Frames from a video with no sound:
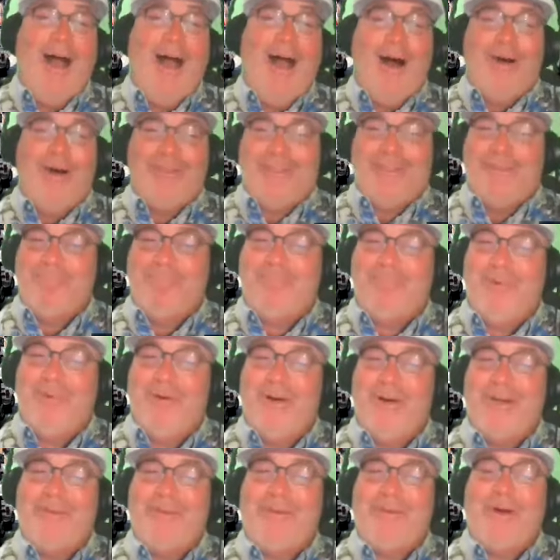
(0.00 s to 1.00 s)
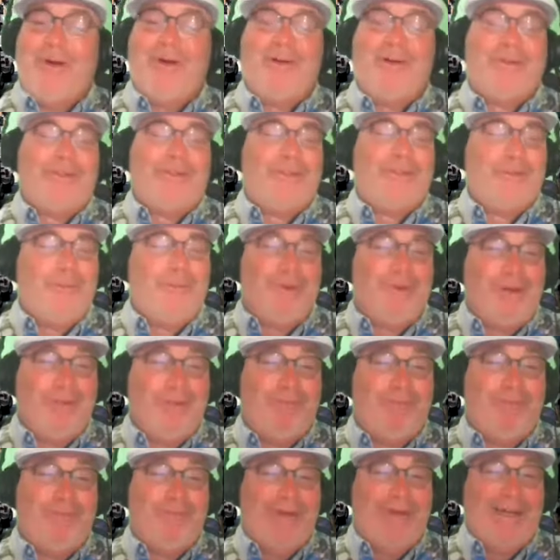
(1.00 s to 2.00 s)
oh, the board. Oh, you are
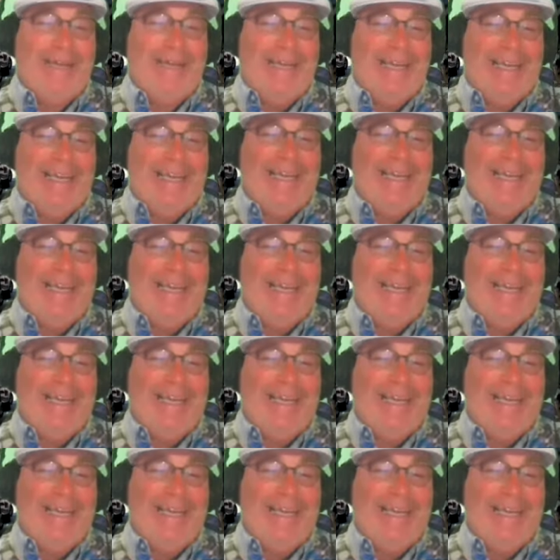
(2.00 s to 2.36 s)
funny.